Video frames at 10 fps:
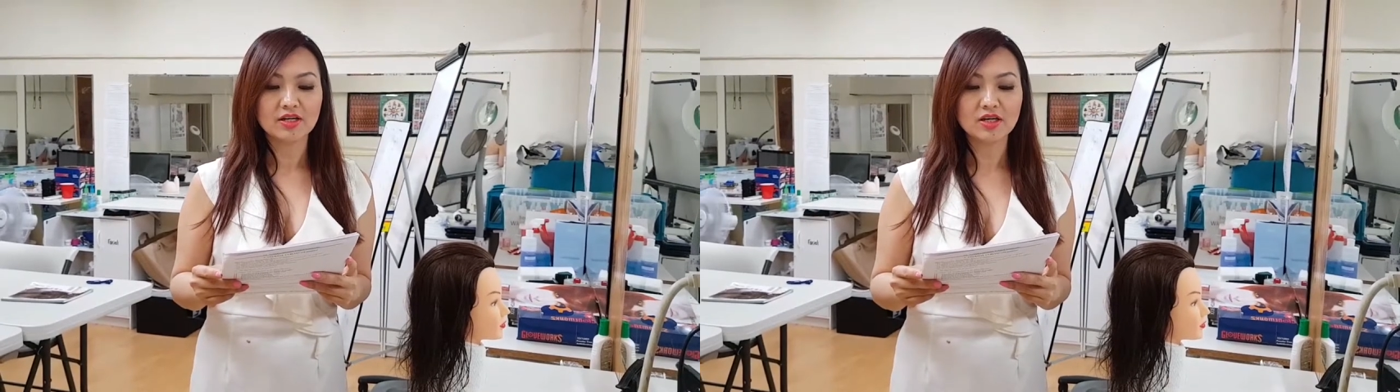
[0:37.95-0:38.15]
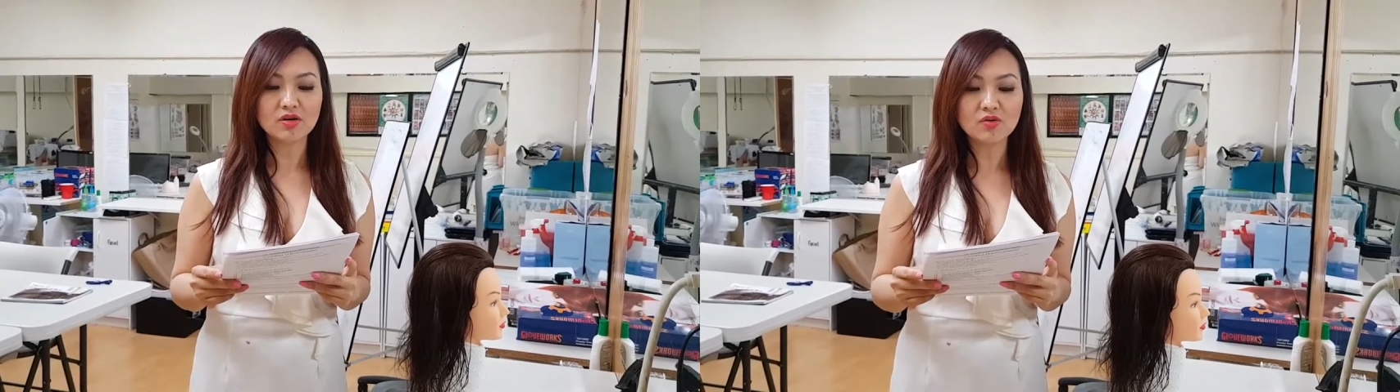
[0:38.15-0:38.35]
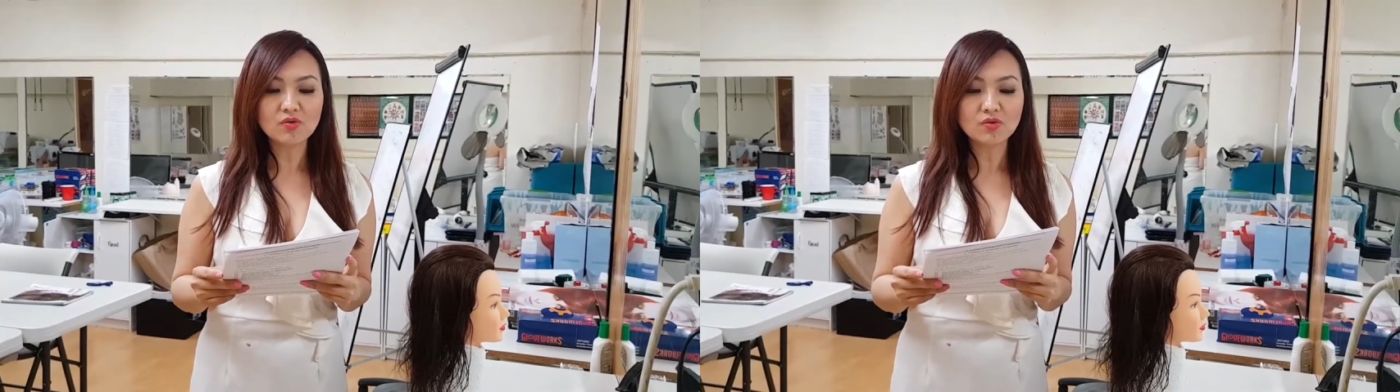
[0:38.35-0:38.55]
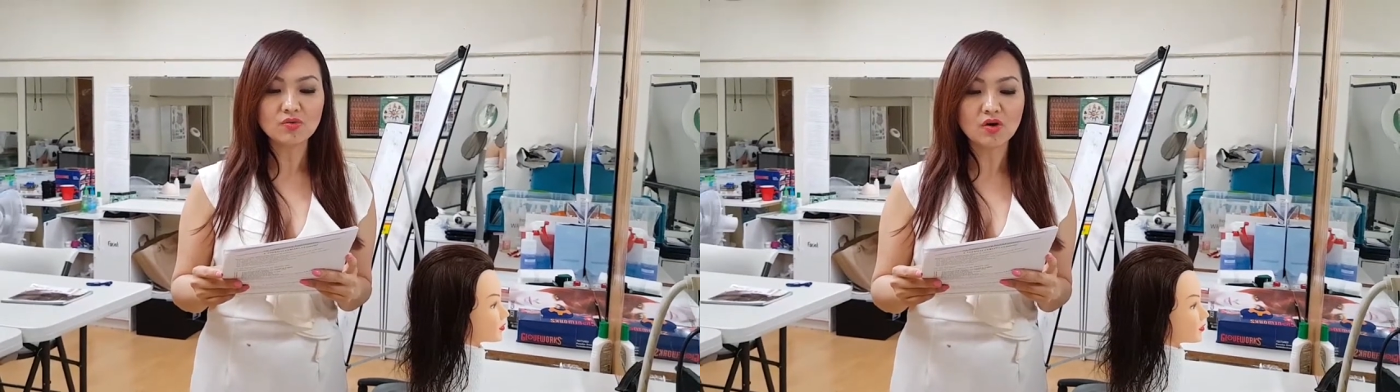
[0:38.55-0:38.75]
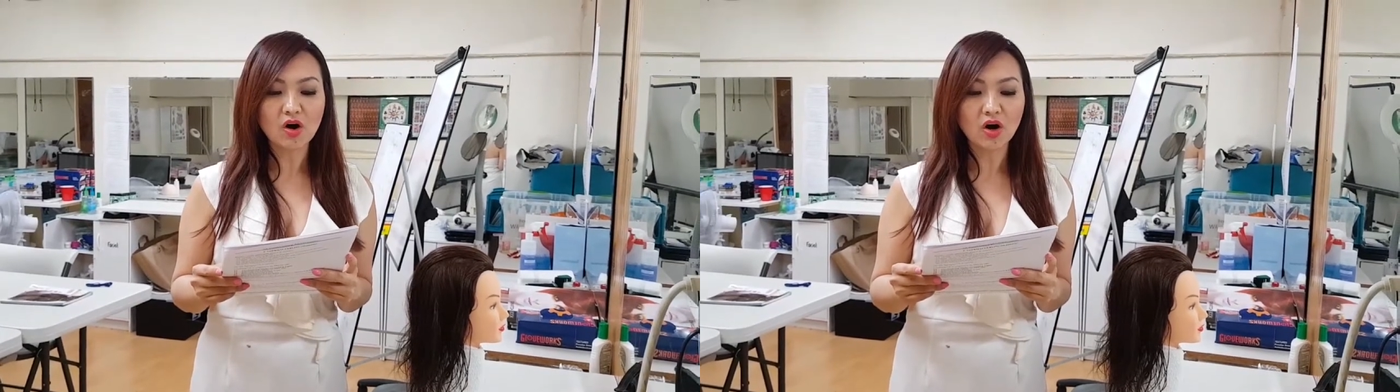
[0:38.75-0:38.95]
Your
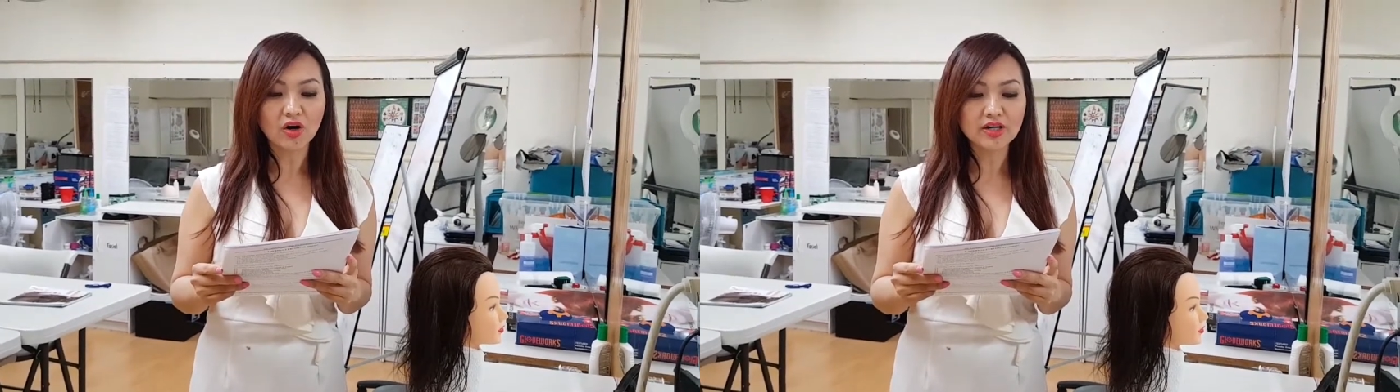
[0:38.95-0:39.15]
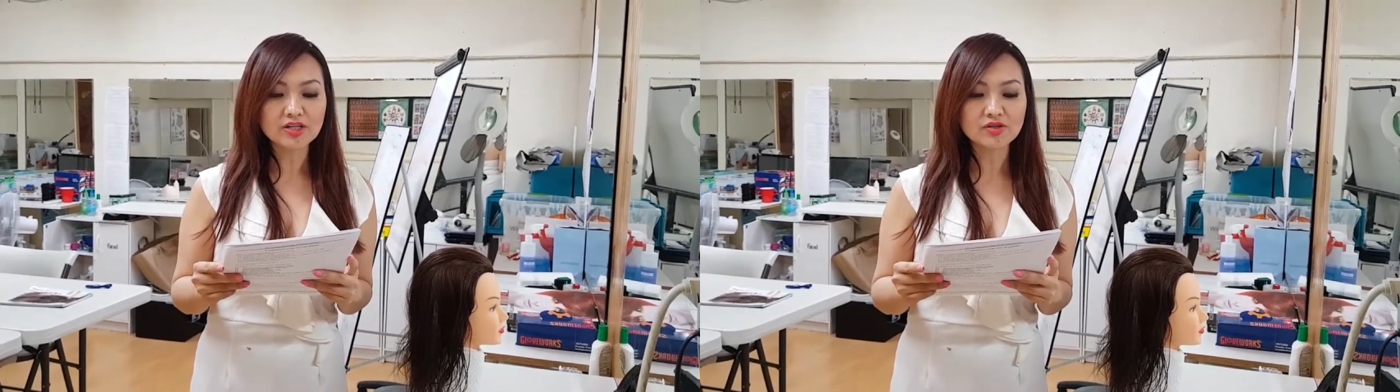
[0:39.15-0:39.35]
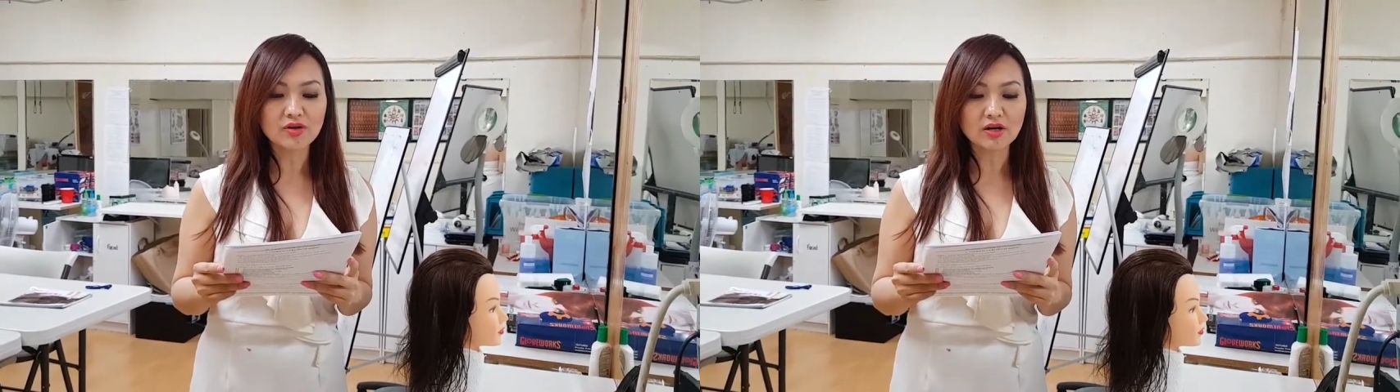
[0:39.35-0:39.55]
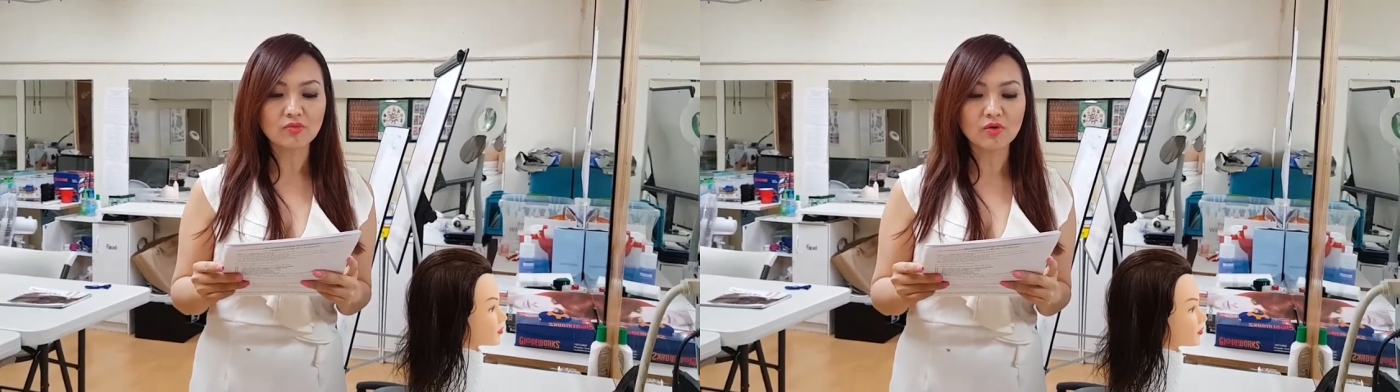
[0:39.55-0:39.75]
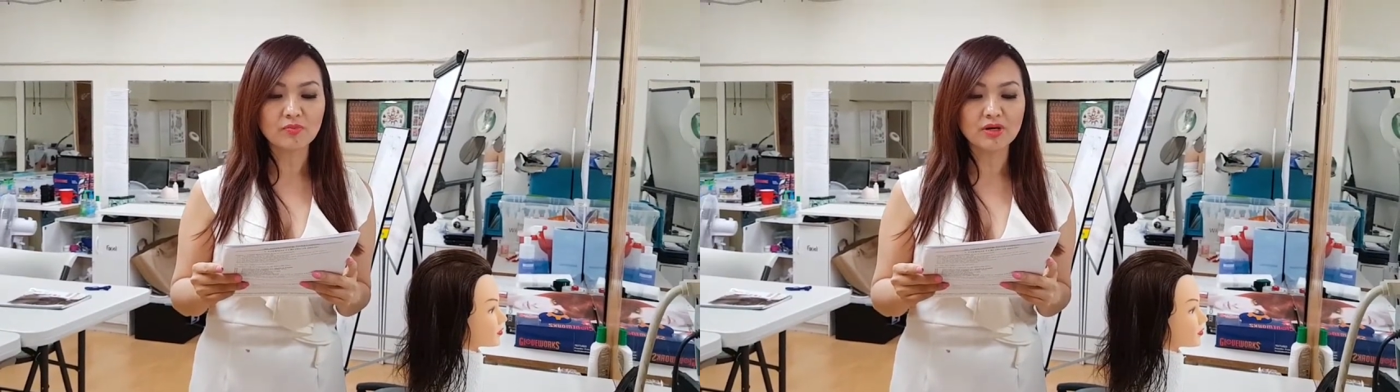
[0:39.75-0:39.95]

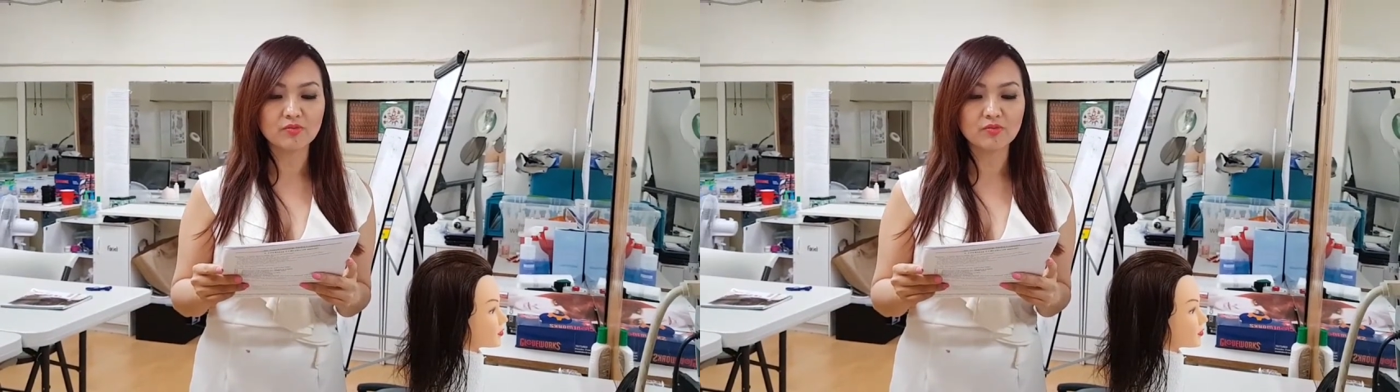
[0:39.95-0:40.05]
instruct will be